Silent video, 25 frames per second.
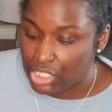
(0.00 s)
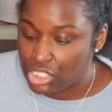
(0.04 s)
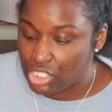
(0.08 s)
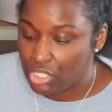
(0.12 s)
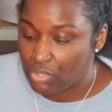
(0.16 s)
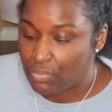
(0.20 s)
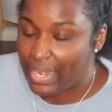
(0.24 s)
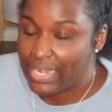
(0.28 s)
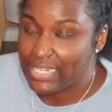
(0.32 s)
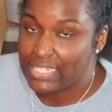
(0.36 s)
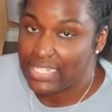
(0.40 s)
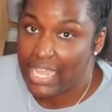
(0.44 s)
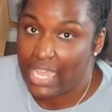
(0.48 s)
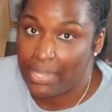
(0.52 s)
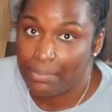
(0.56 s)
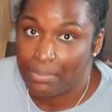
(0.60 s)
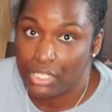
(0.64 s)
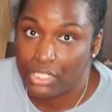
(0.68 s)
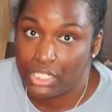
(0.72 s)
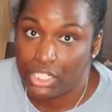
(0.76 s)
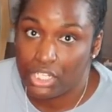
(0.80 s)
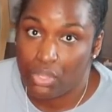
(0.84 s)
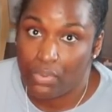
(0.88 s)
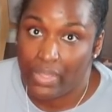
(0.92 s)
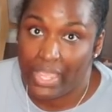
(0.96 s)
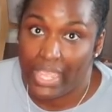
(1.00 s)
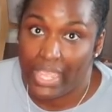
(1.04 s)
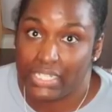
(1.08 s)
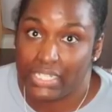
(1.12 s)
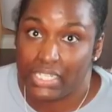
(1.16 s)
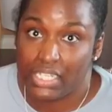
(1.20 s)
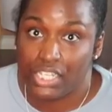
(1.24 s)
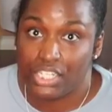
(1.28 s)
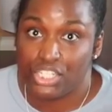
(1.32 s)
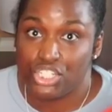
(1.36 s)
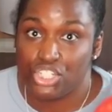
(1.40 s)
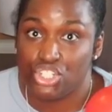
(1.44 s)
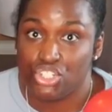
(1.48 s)
So right now I'm gonna go and
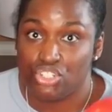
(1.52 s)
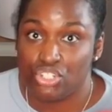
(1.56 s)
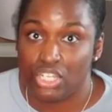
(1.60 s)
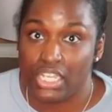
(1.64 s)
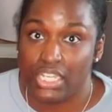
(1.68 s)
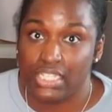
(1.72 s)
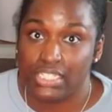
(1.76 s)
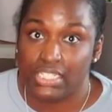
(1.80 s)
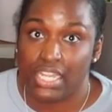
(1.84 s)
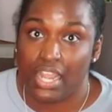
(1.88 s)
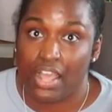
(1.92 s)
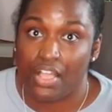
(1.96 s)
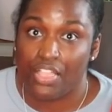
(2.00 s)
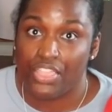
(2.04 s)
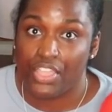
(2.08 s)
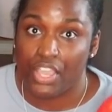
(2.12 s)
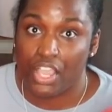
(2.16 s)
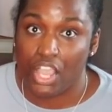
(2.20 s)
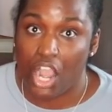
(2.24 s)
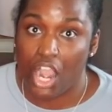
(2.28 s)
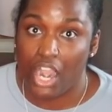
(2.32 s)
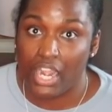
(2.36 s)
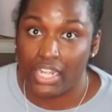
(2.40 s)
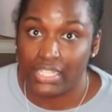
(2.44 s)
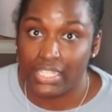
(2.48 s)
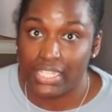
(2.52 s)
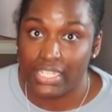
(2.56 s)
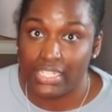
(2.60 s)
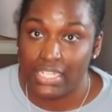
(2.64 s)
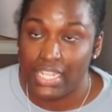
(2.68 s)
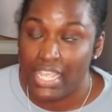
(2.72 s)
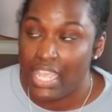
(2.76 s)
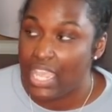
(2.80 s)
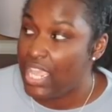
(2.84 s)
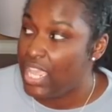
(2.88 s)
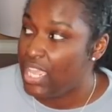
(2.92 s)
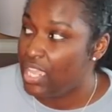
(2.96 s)
construct the garland.